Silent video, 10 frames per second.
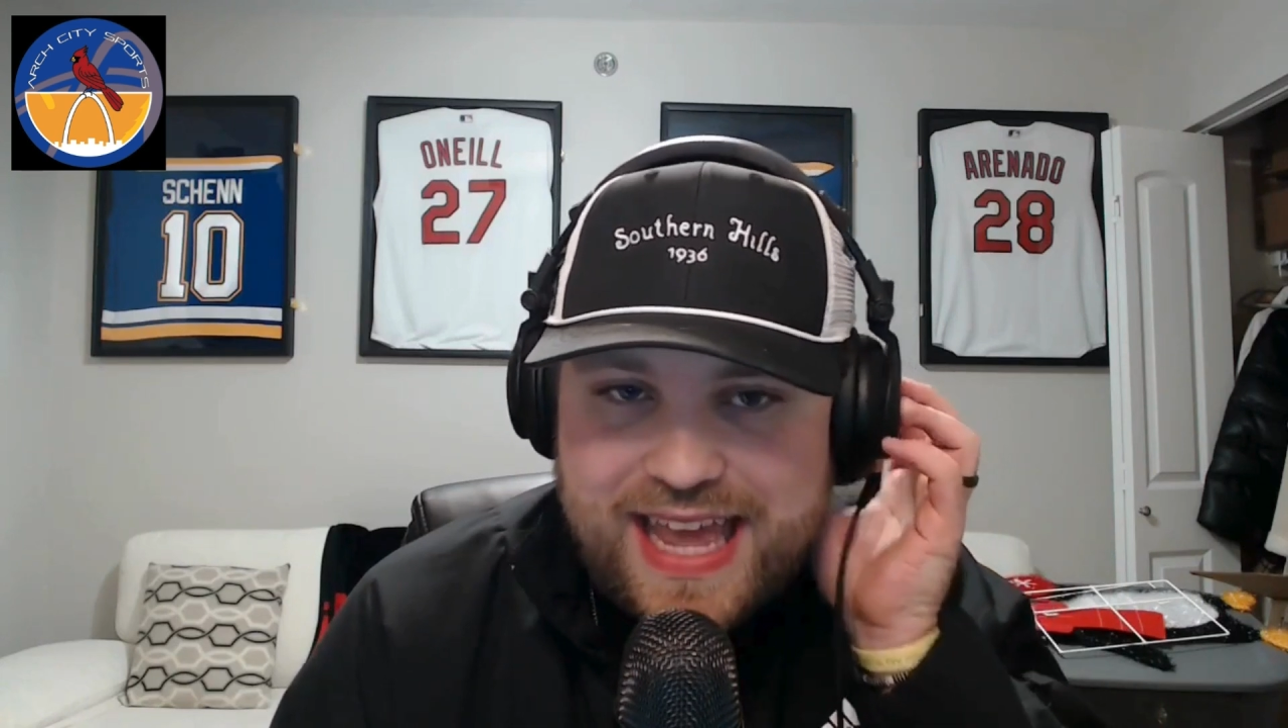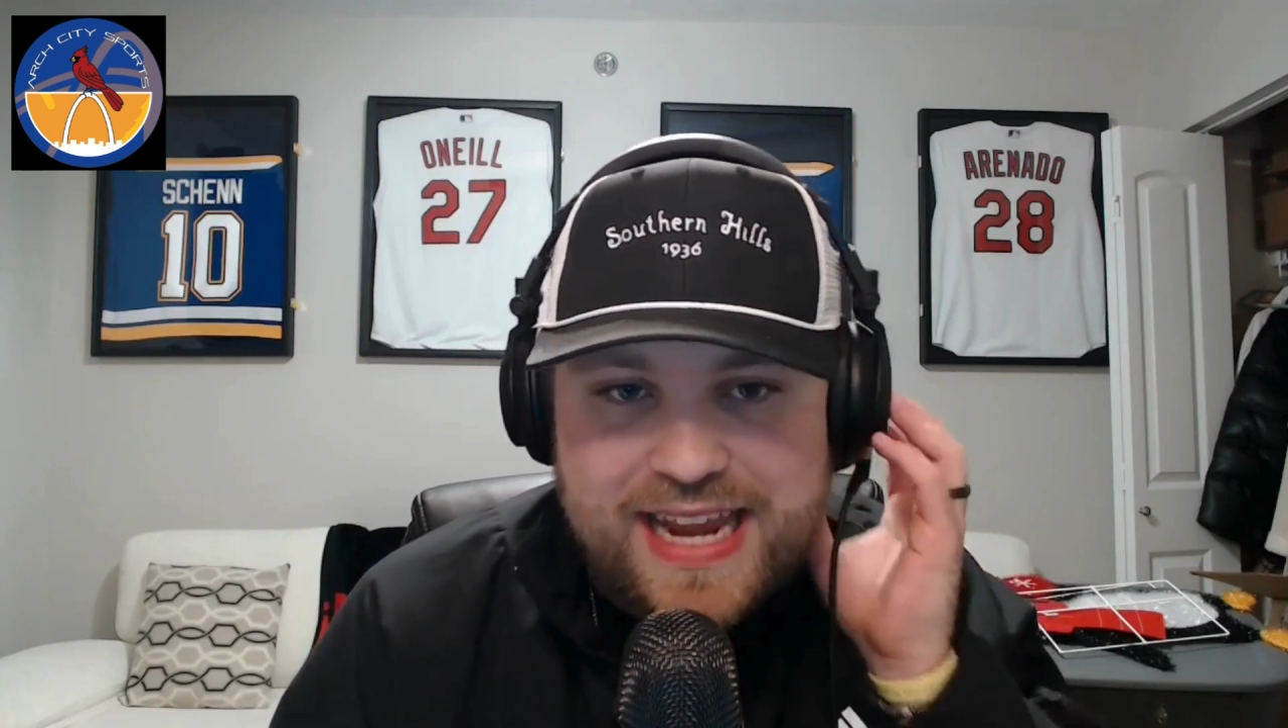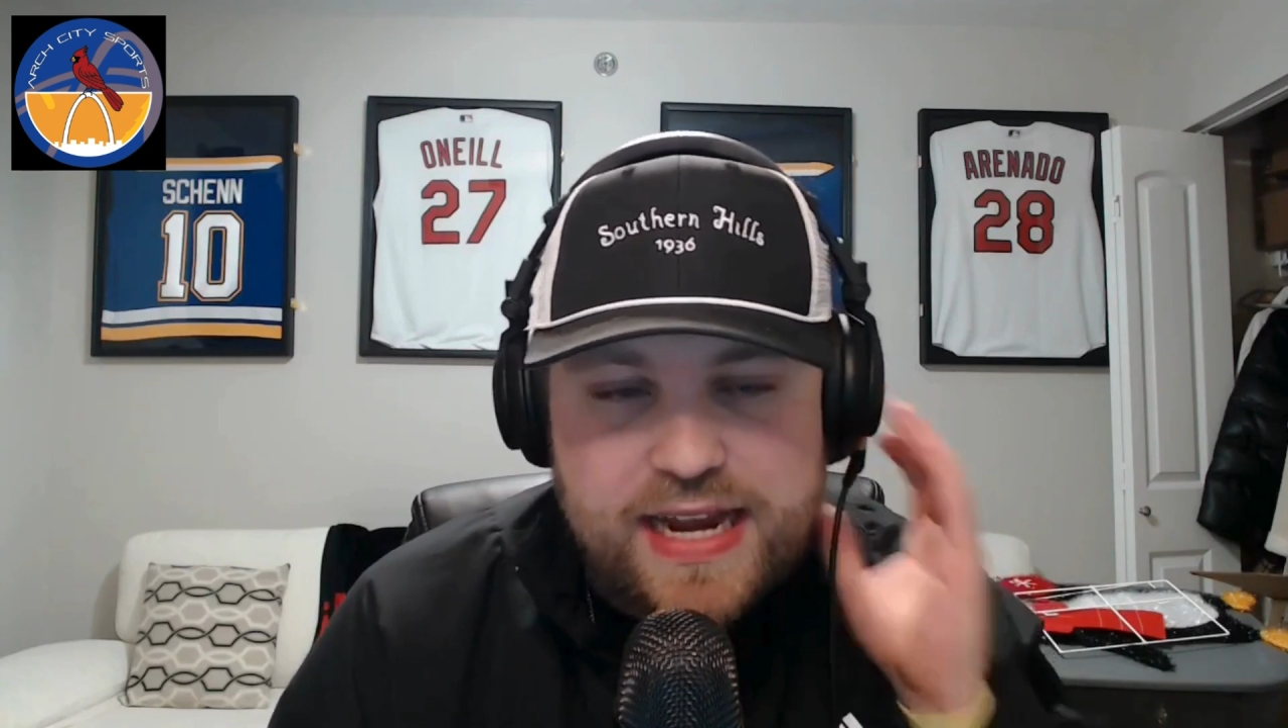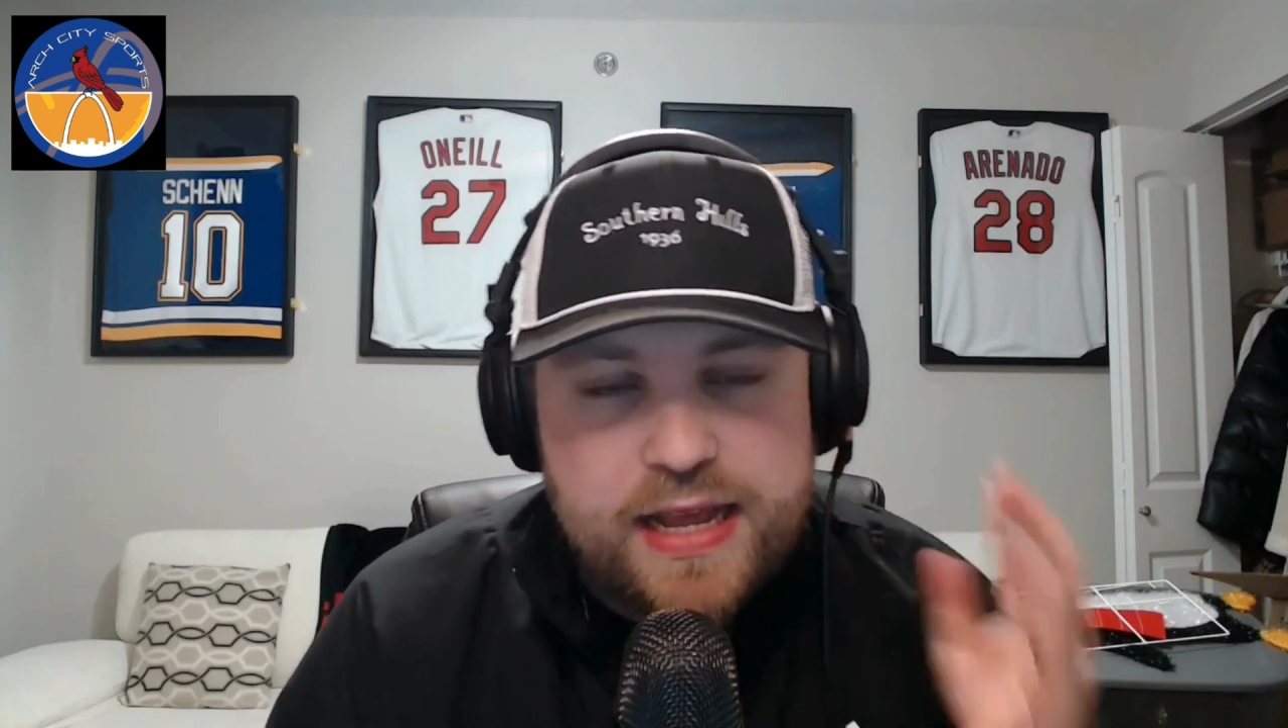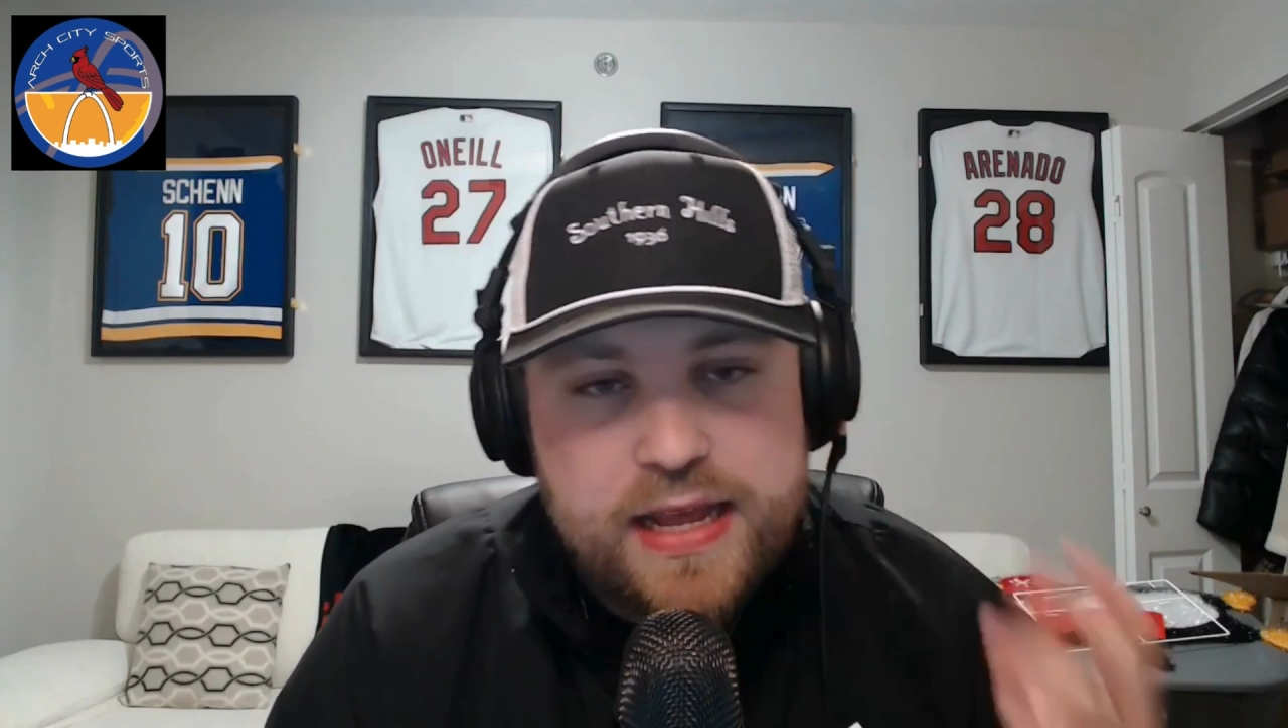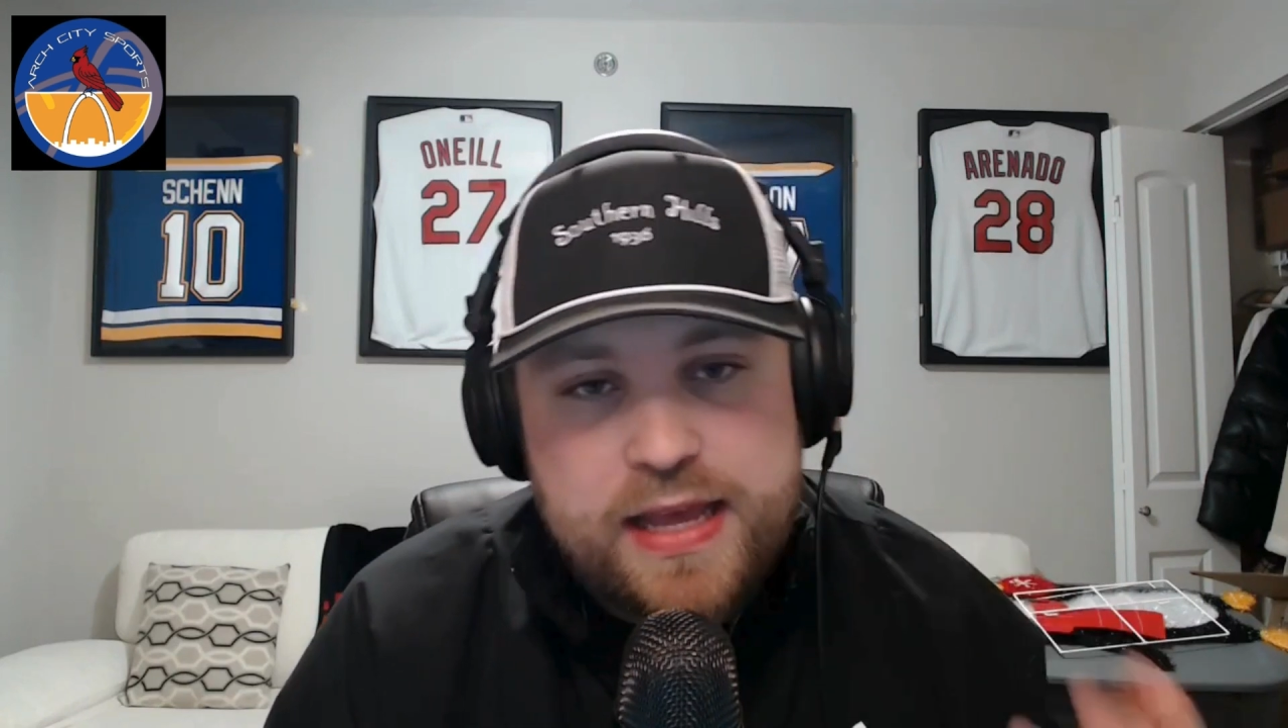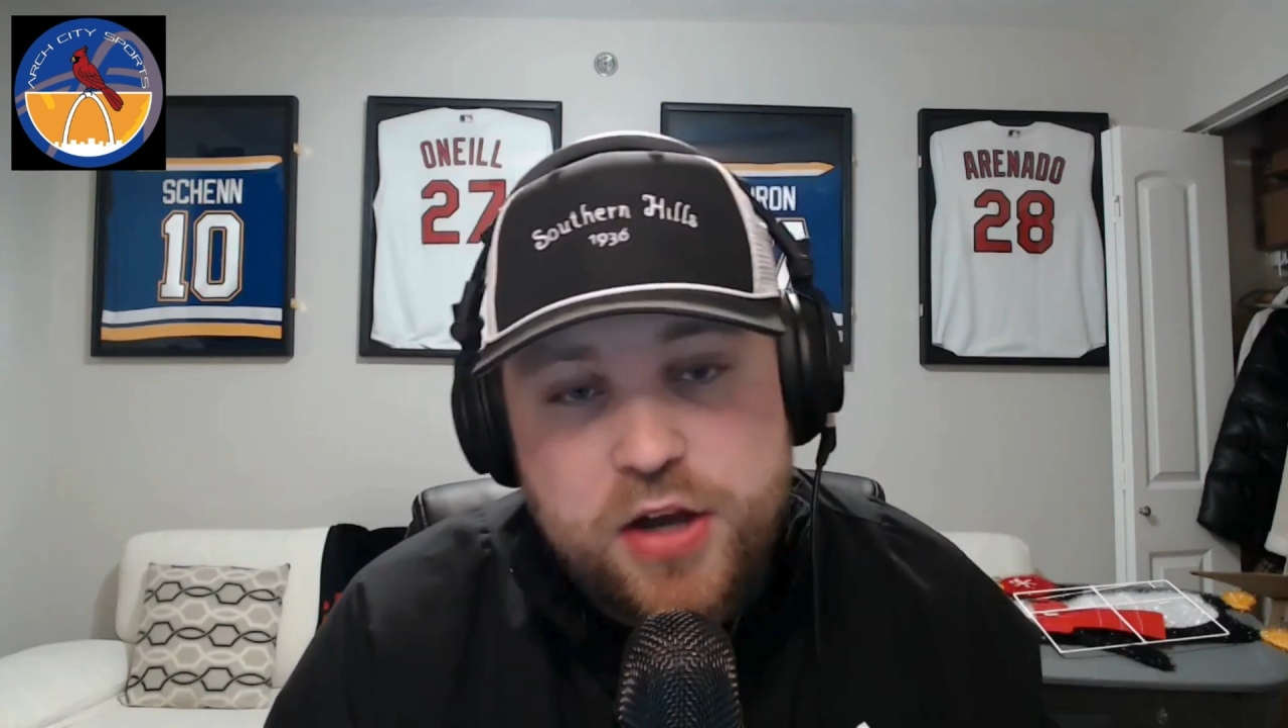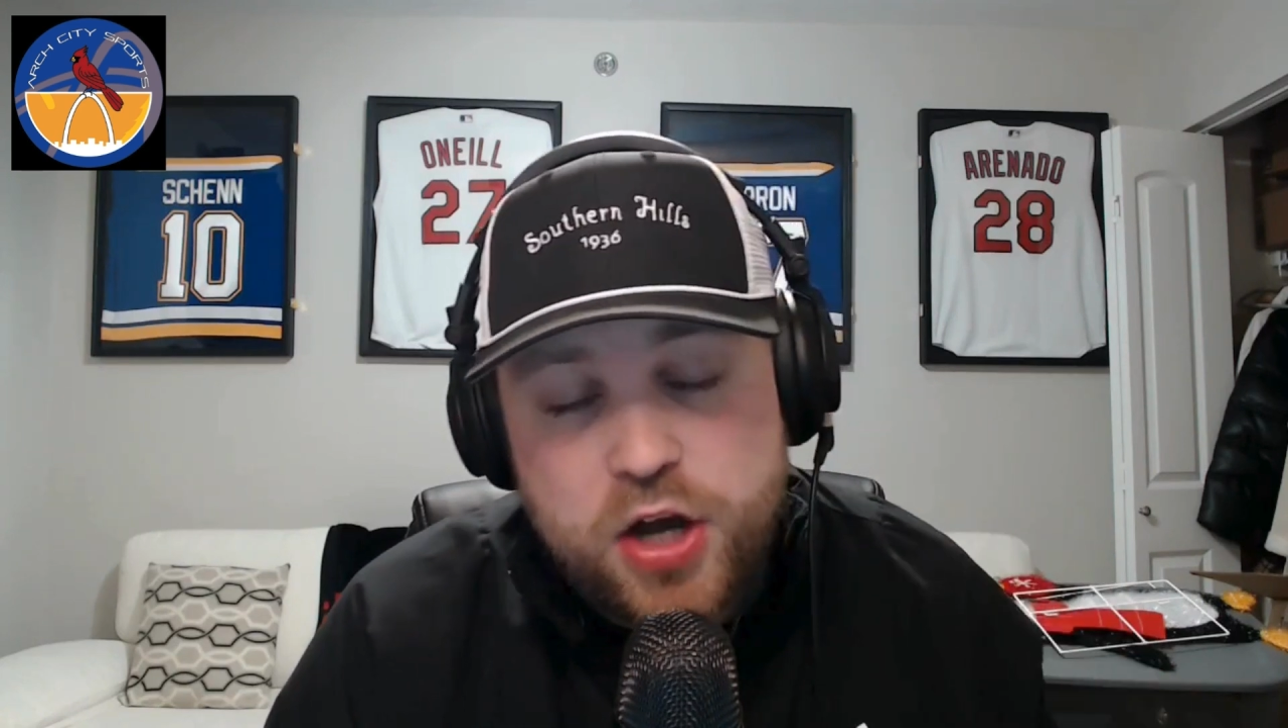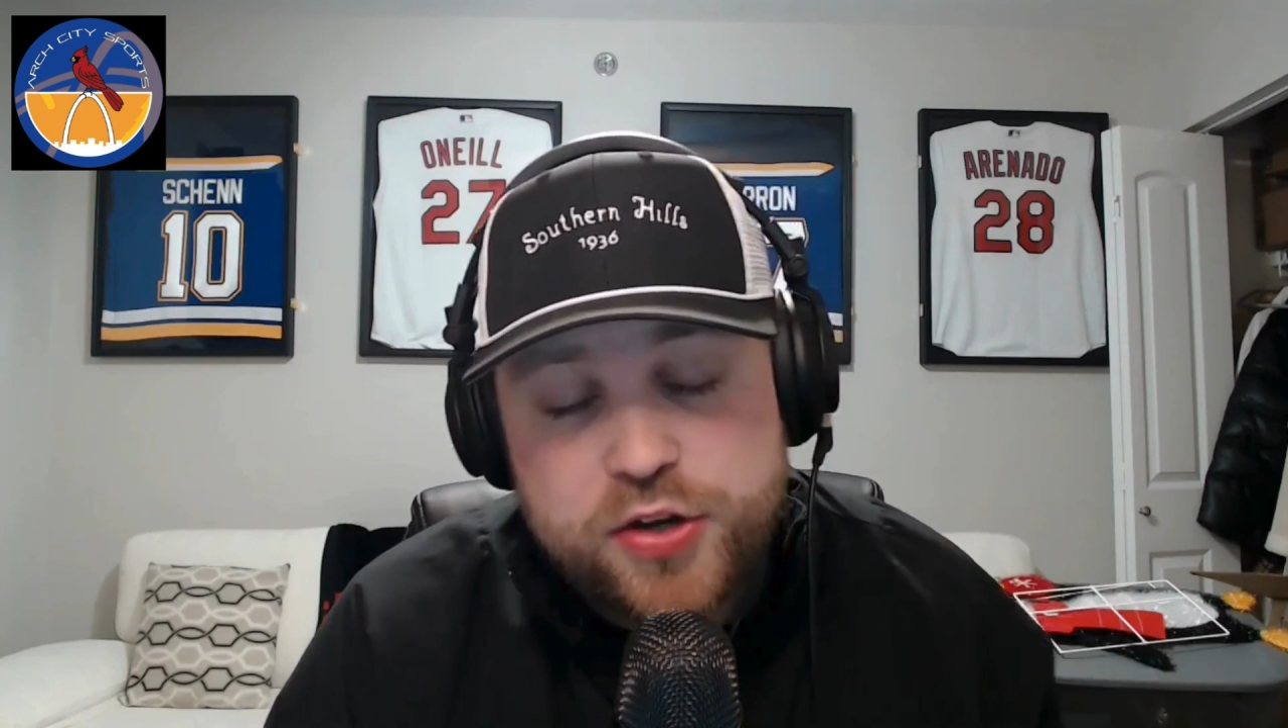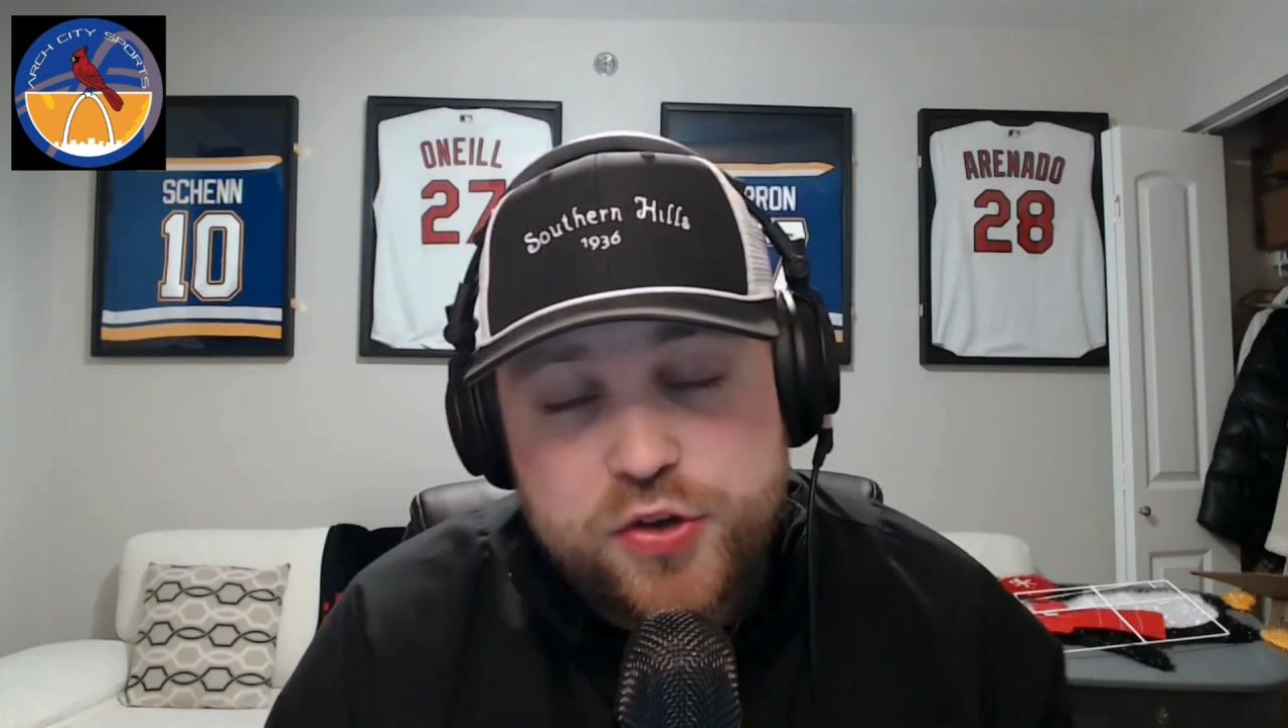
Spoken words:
and on